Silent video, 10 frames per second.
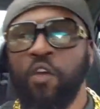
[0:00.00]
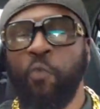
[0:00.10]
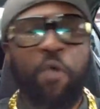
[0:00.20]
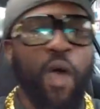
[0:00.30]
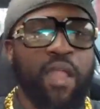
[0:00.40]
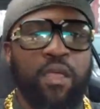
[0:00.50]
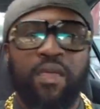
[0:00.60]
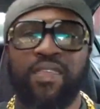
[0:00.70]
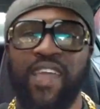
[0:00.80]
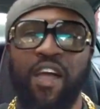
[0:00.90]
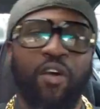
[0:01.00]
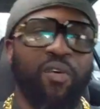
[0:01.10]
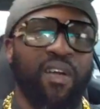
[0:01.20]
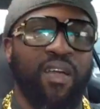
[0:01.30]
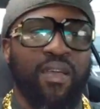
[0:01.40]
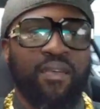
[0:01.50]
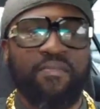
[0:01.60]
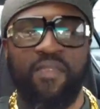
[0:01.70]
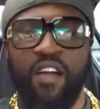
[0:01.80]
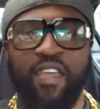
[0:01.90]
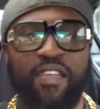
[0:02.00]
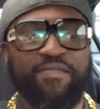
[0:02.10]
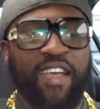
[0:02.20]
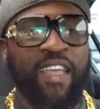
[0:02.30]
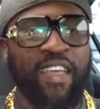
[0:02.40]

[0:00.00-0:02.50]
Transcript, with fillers: We want to, yo, okay,